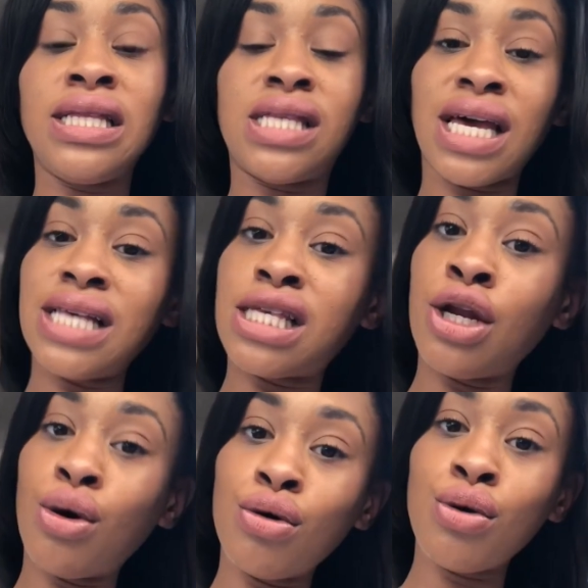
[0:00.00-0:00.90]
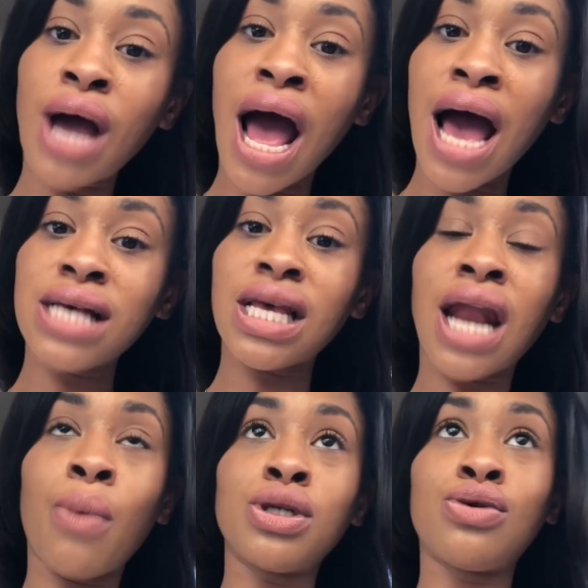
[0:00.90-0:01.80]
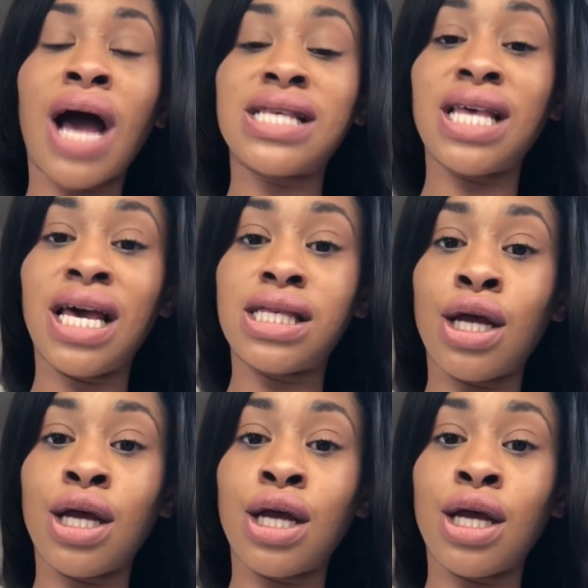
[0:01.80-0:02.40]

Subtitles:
to get to know you guys, and I want you guys to get